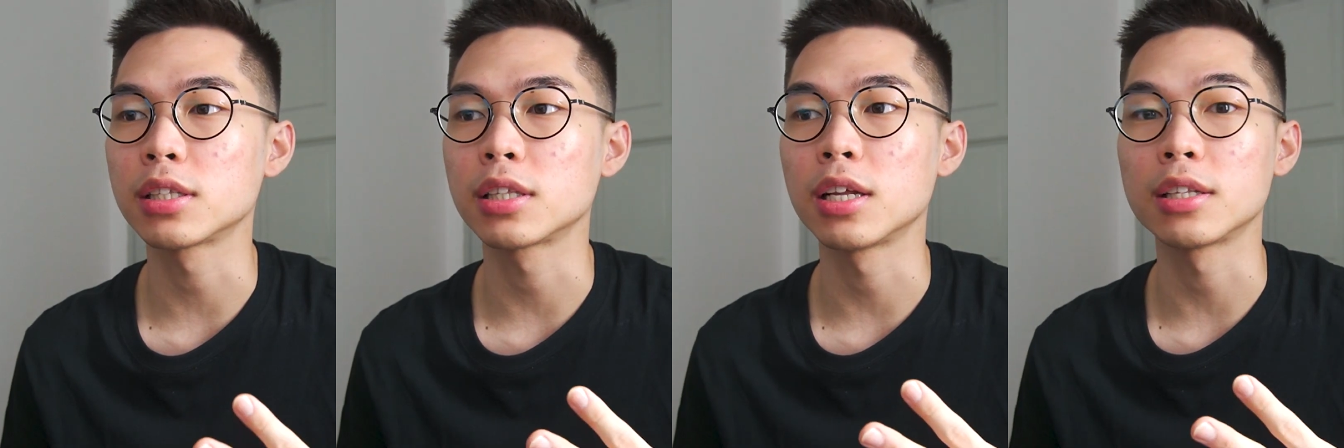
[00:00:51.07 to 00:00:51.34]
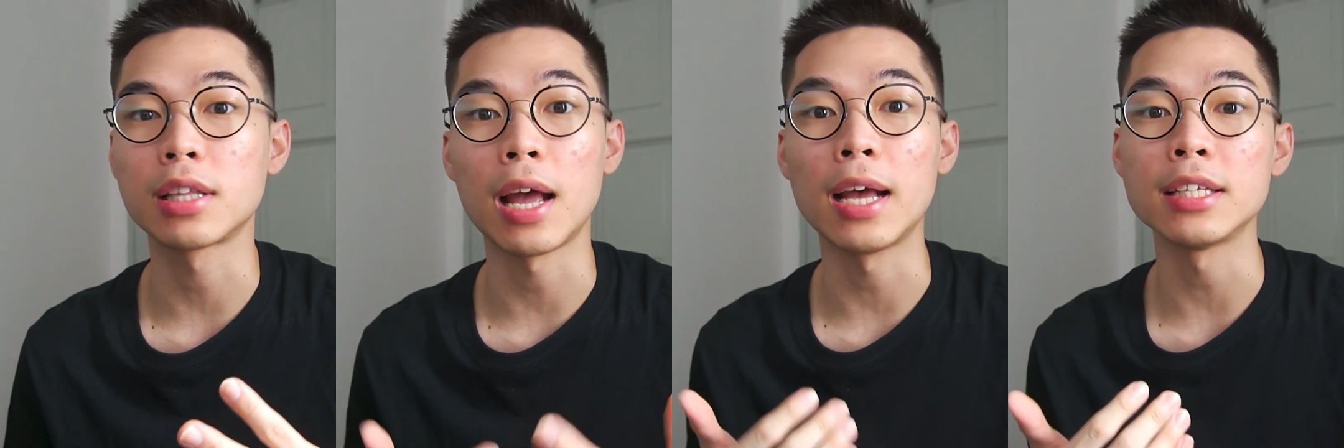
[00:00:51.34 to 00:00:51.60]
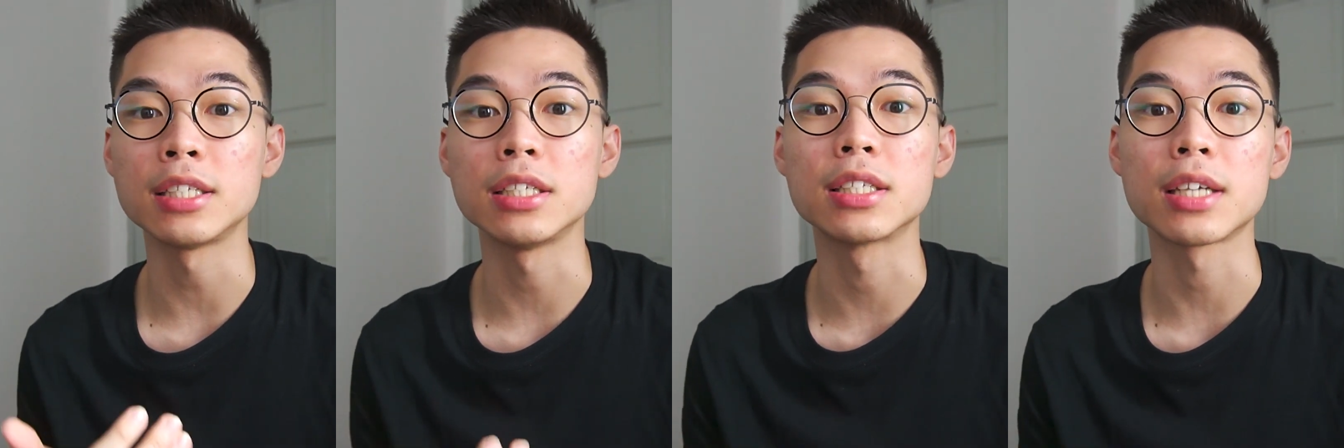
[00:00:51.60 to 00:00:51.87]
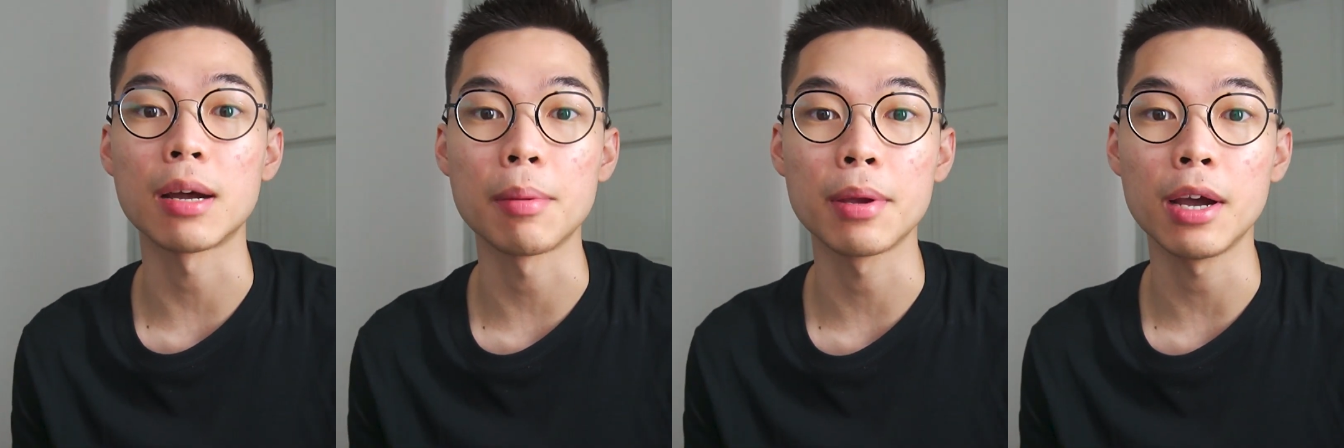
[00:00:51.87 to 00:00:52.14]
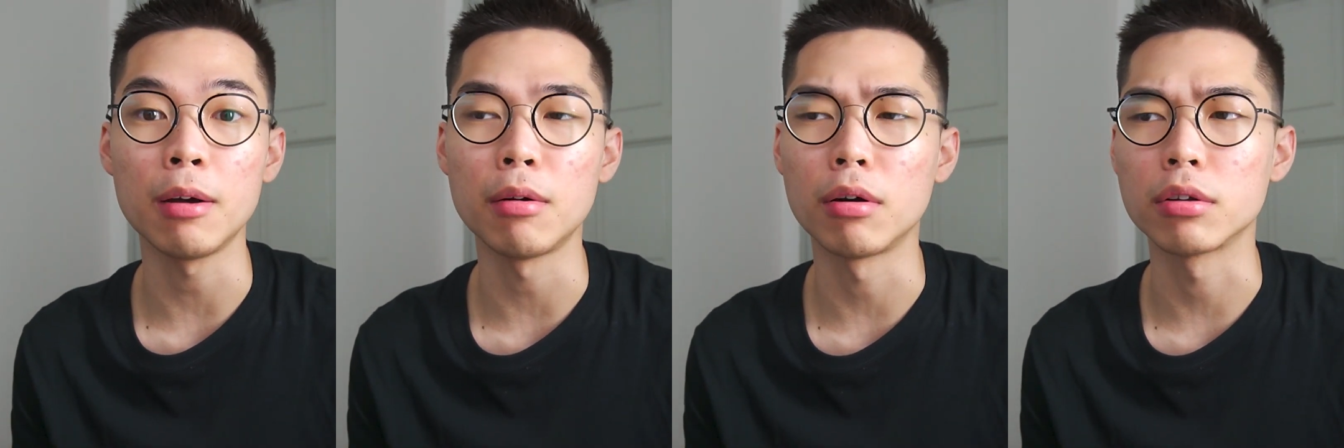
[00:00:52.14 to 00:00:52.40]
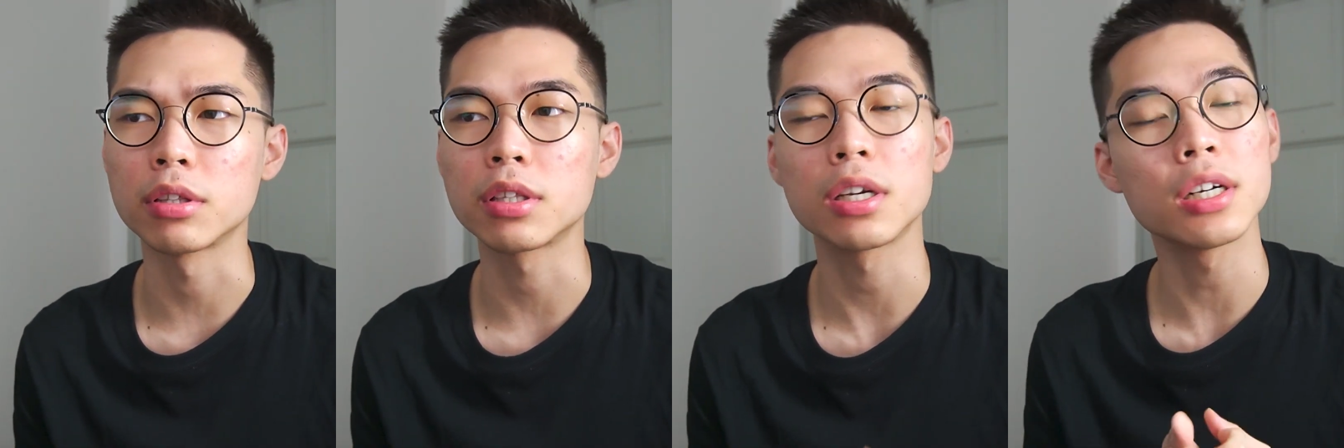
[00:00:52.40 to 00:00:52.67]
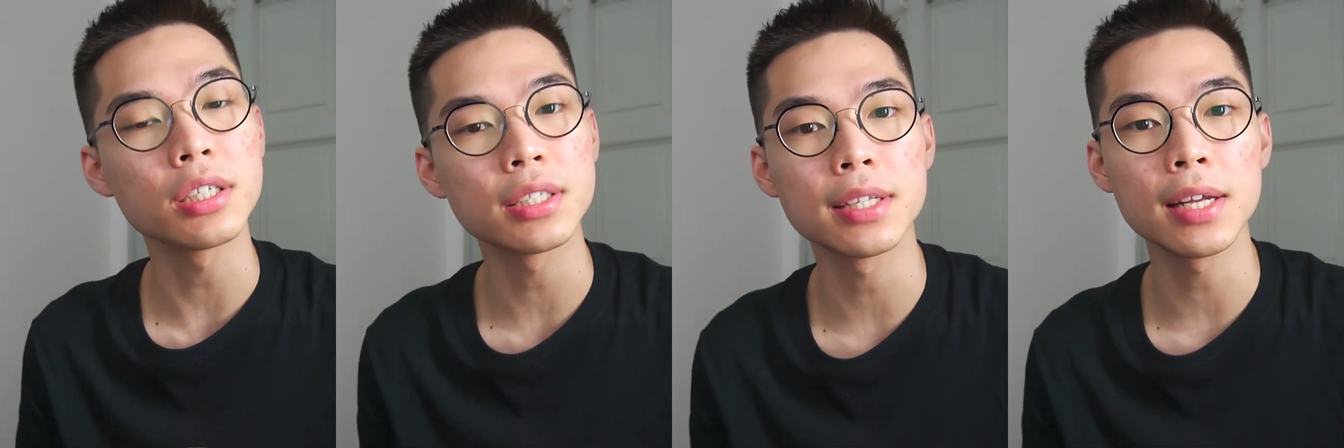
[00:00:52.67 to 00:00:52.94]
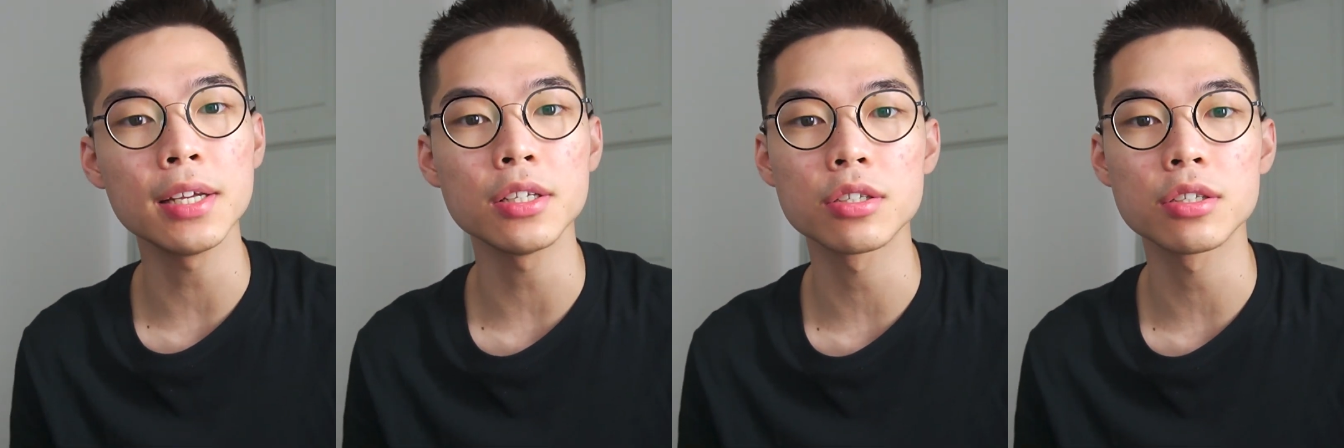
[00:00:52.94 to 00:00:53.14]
the test is coming out on Thursday,